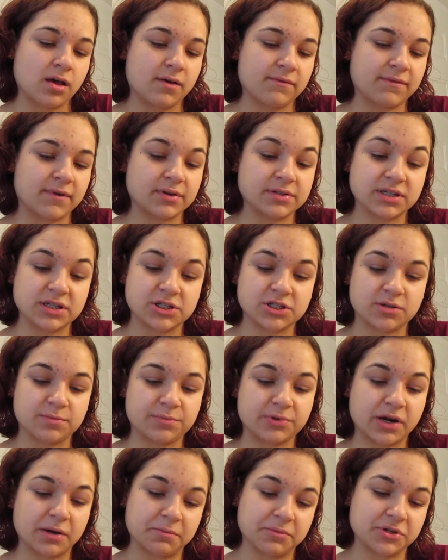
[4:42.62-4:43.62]
Foundation
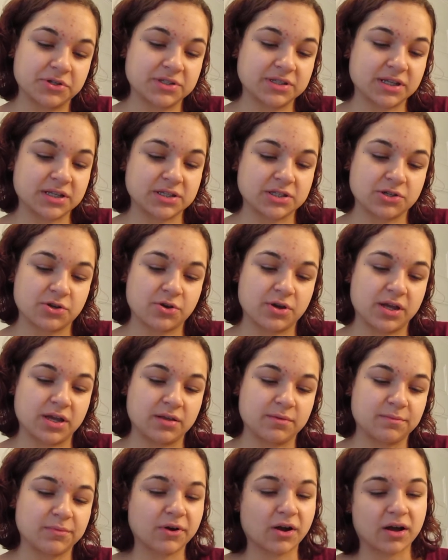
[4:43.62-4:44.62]
Primer
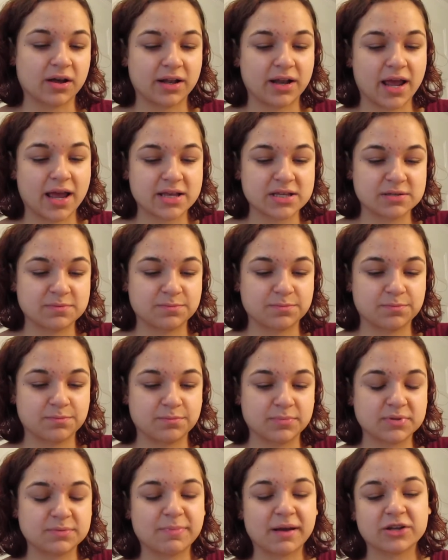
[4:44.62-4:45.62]
Sunscreen Broad S
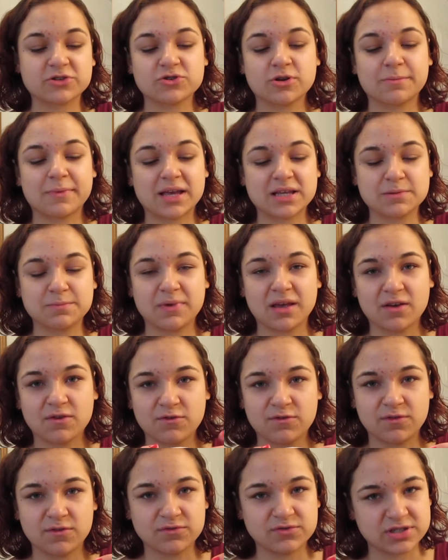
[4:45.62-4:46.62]
Spectrum SPF
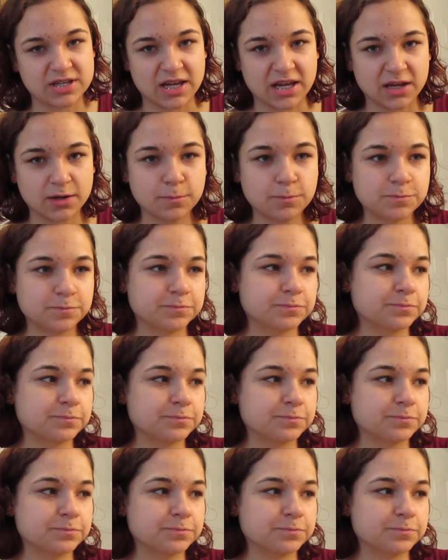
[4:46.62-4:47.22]
15.